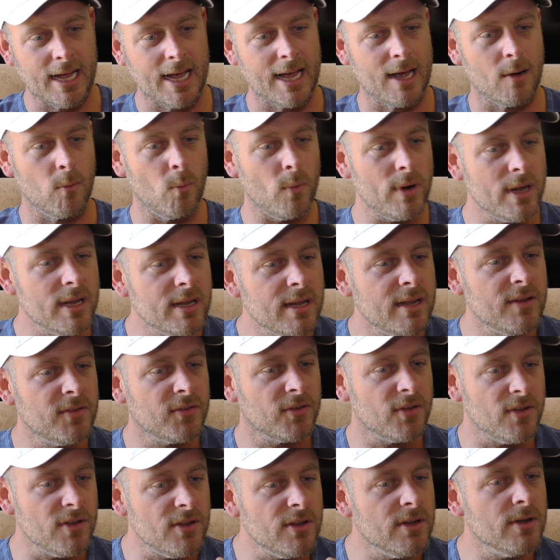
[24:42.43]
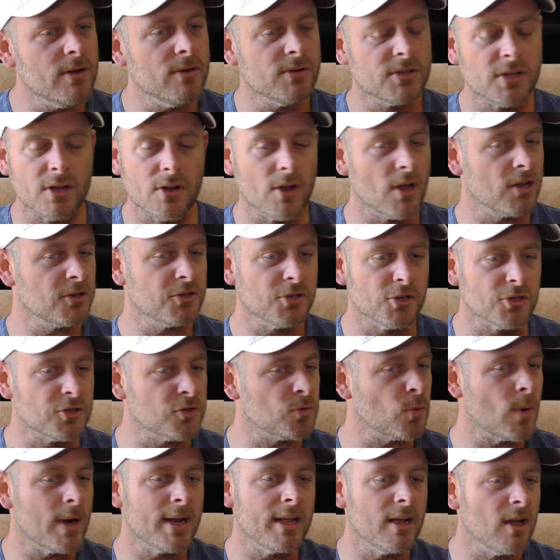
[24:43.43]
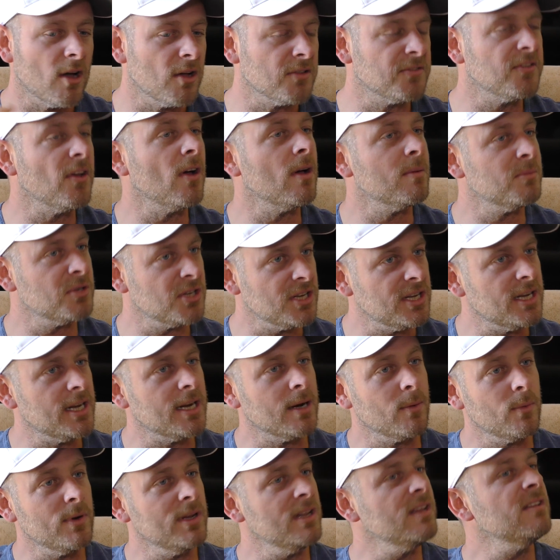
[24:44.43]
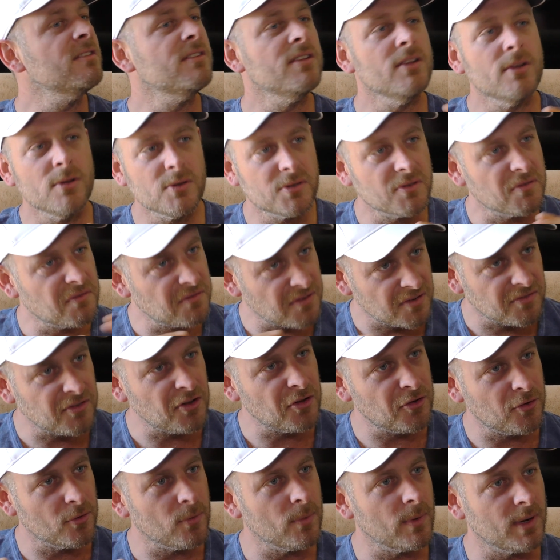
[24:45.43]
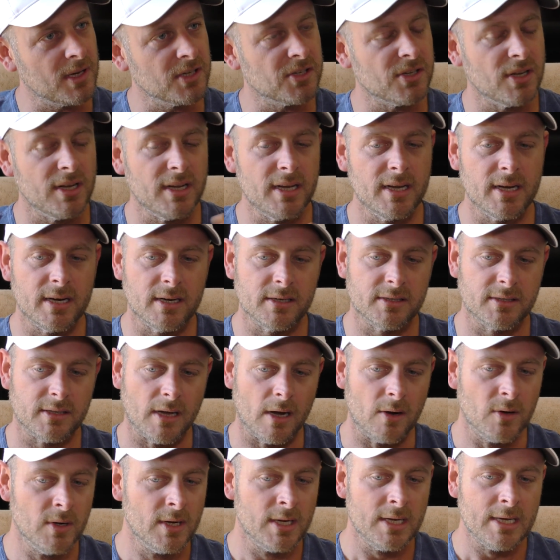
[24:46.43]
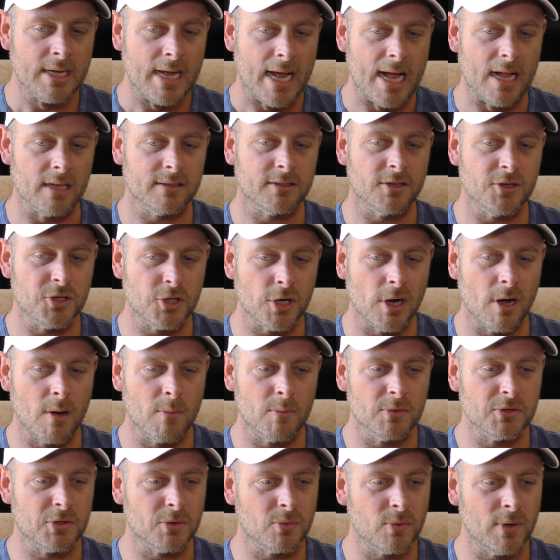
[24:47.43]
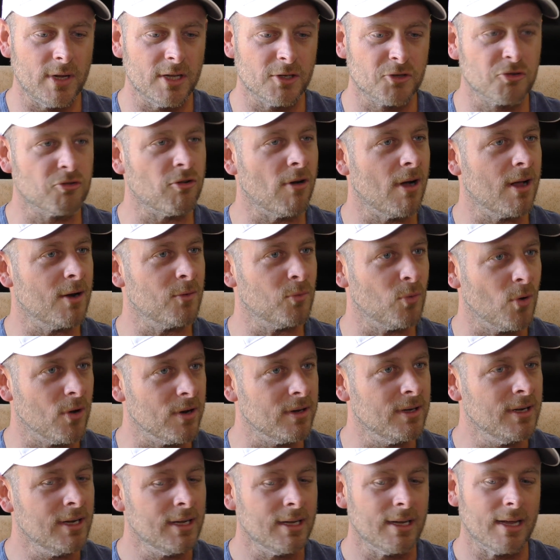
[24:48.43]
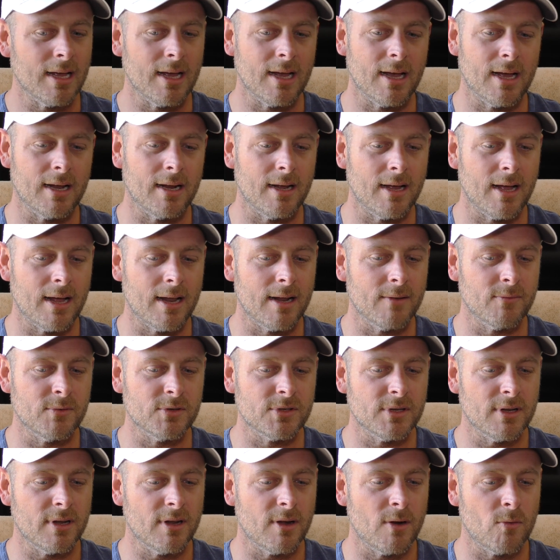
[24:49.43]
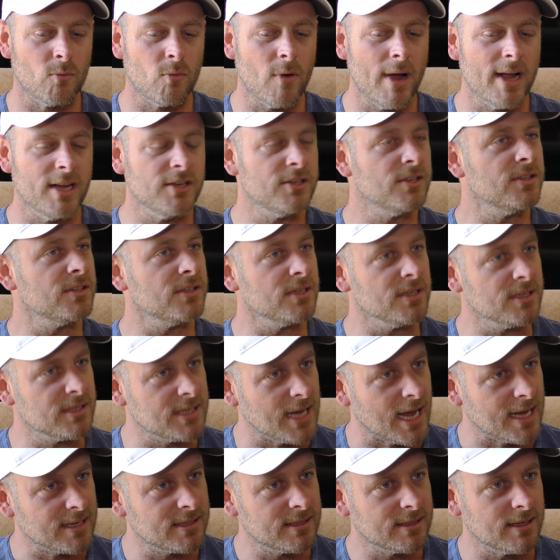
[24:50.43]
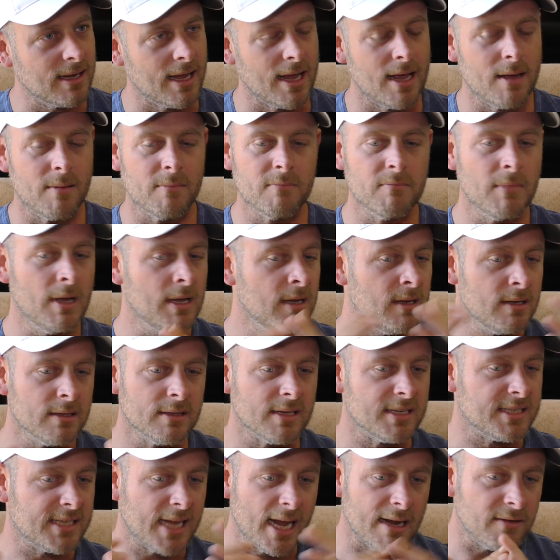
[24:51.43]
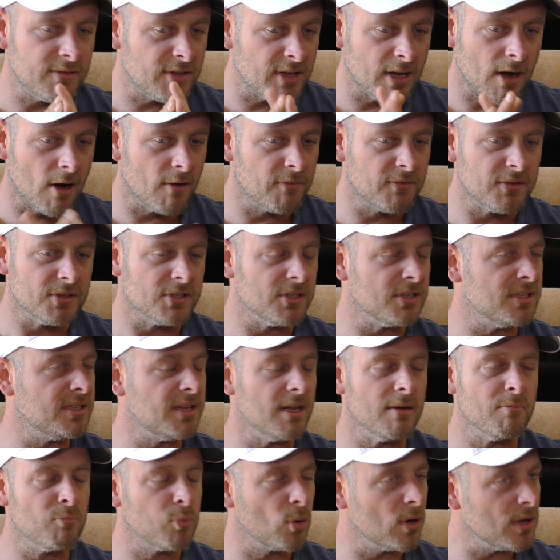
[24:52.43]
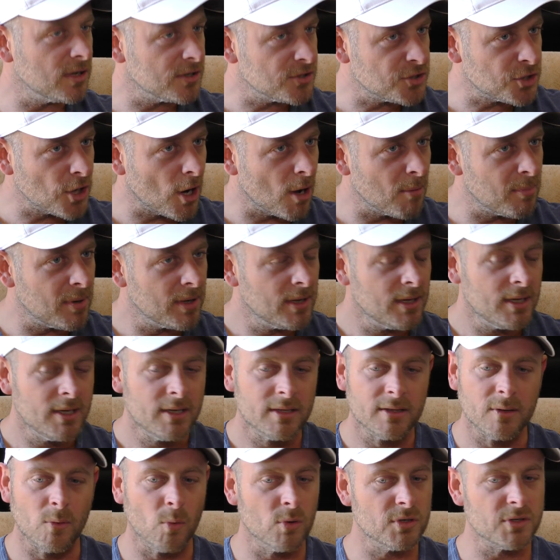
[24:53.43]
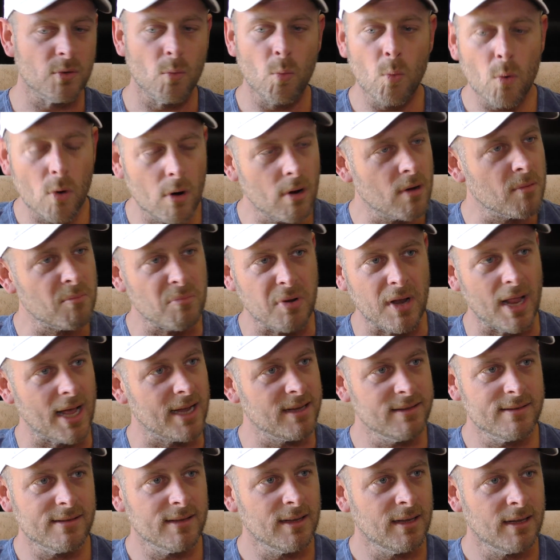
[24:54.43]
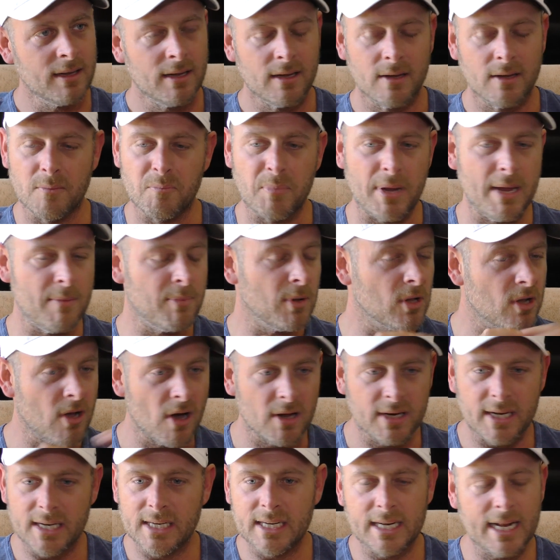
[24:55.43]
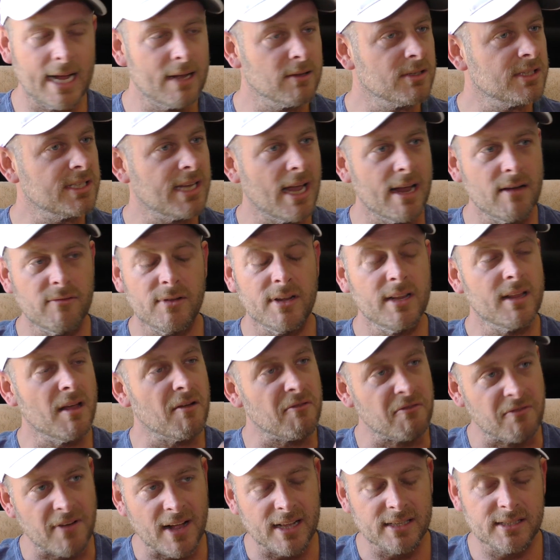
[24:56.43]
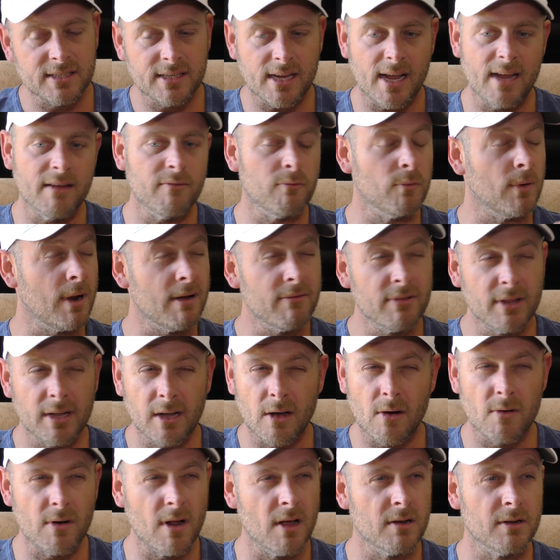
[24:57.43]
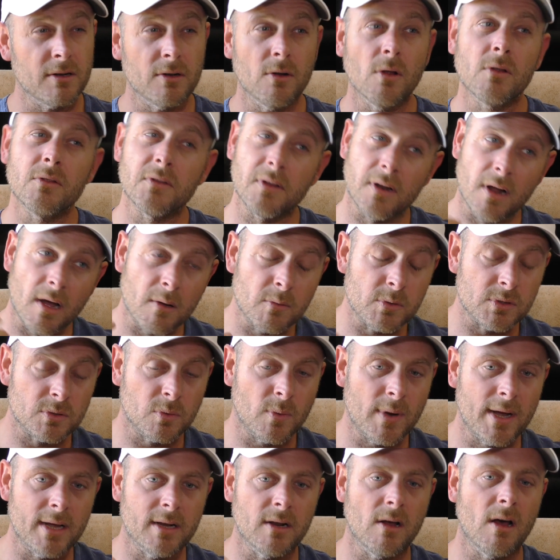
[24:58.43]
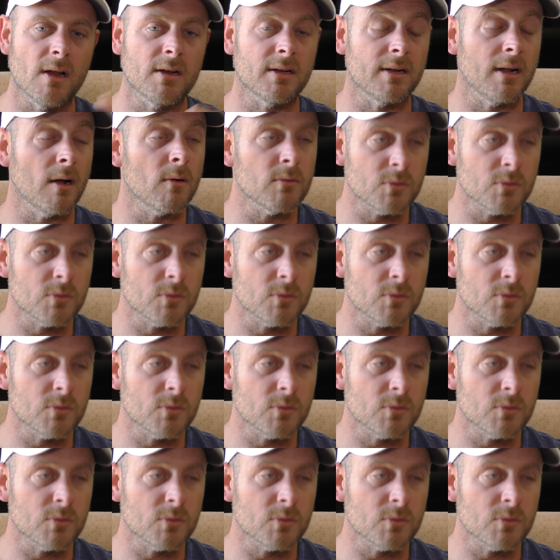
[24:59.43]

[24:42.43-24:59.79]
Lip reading: And we need to use it not just 20-odd times a year. We need to use it 52 weeks of the year. So Elton John was a real trial run. And it was a raging success. The safety officers did a brilliant job. There wasn't one complaint. People got in and out safely. They felt safe. With everything going on in London, I was away on holiday.